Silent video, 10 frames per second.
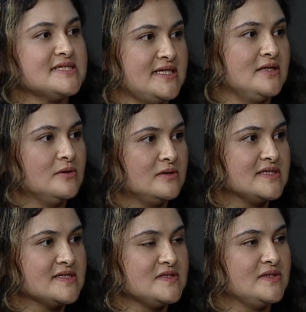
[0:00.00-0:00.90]

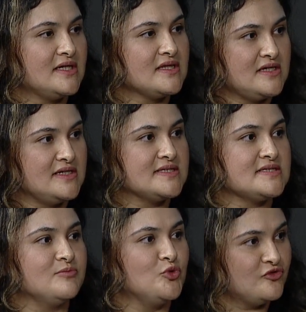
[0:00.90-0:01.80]
stakeholders to get things
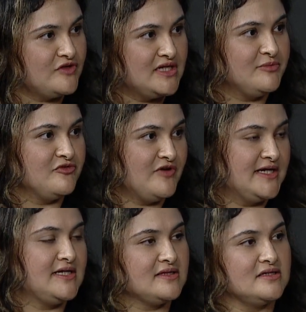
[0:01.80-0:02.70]
moving,
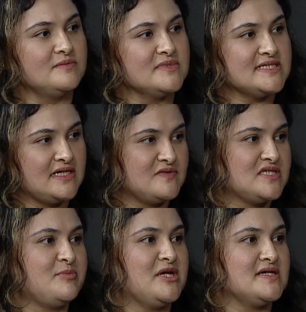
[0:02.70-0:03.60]
providing them the safe
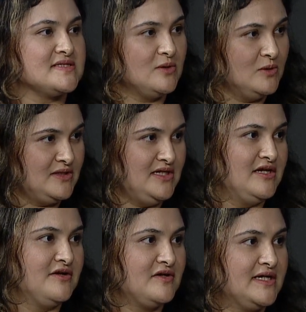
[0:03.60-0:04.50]
space, the holding
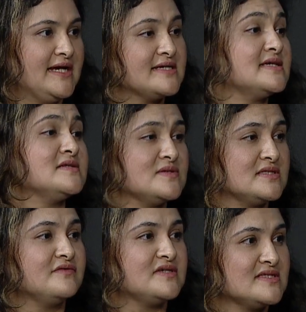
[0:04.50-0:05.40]
area, and access to
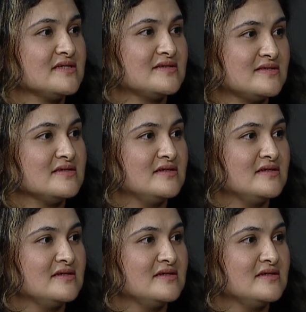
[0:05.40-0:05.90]
services.